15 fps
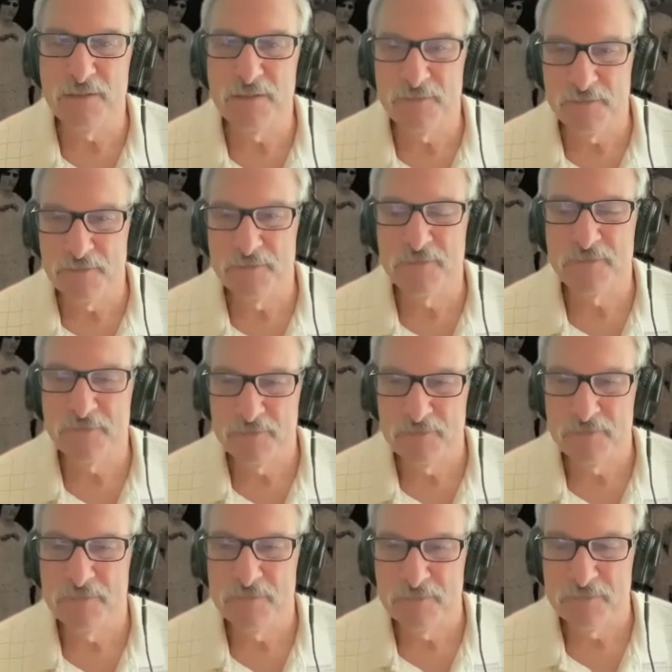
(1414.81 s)

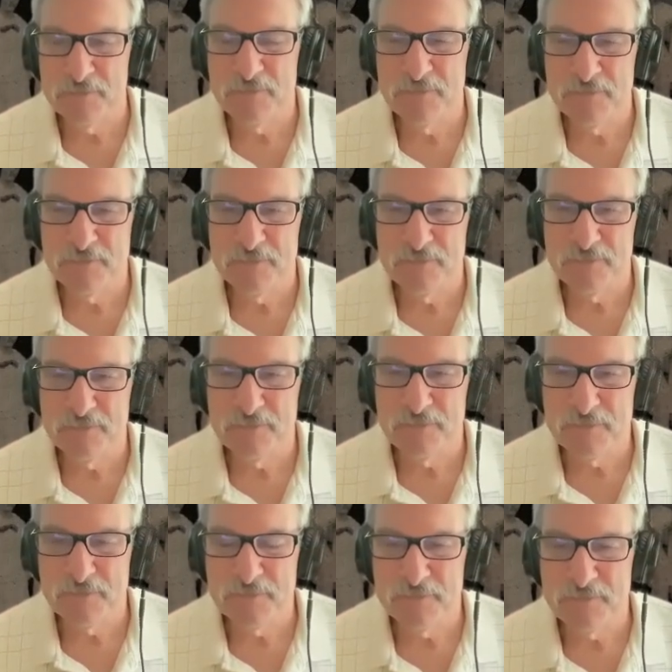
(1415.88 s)

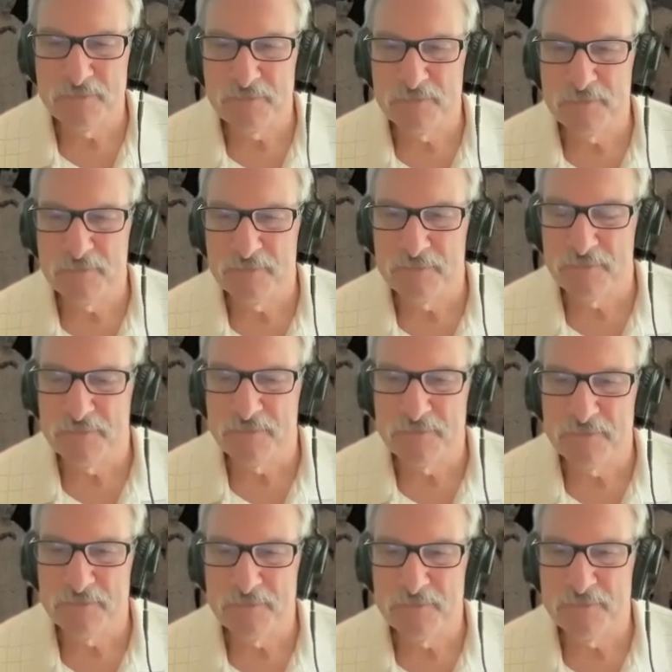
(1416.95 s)

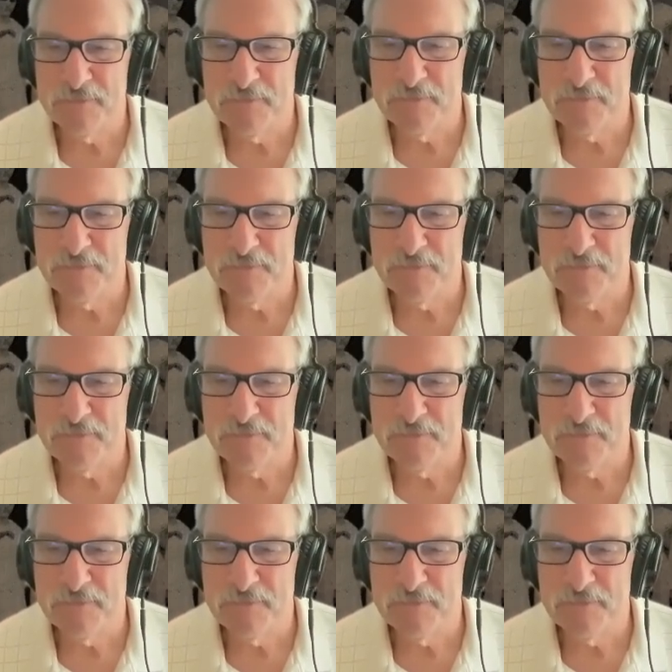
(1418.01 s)
[no speech]